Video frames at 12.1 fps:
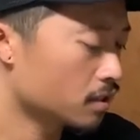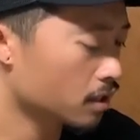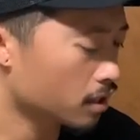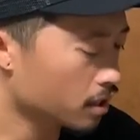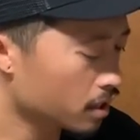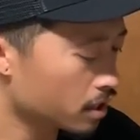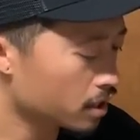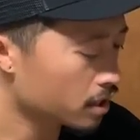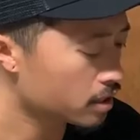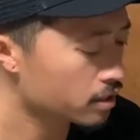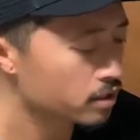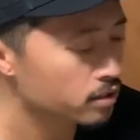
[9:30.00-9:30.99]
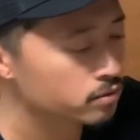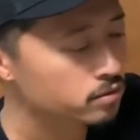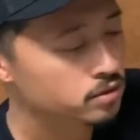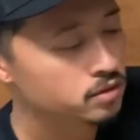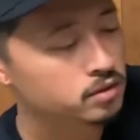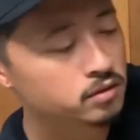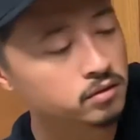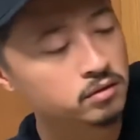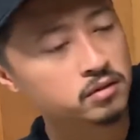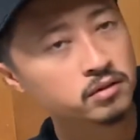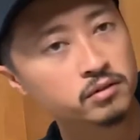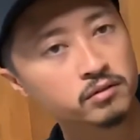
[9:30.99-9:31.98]
And
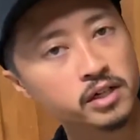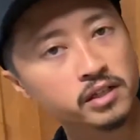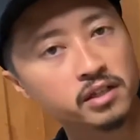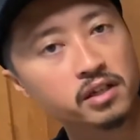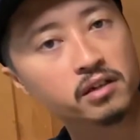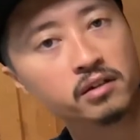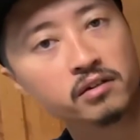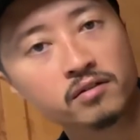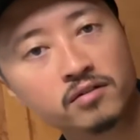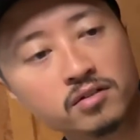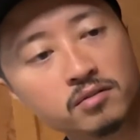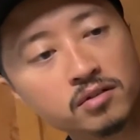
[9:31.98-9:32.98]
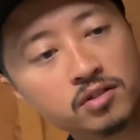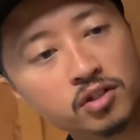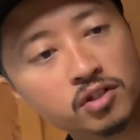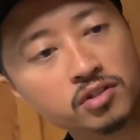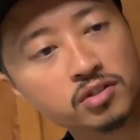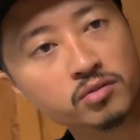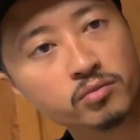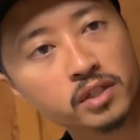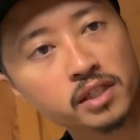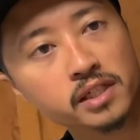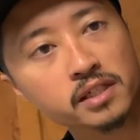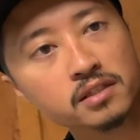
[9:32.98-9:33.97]
right there. Turn to
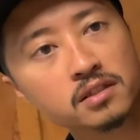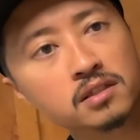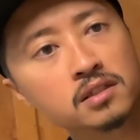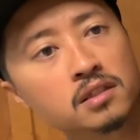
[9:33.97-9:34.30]
release.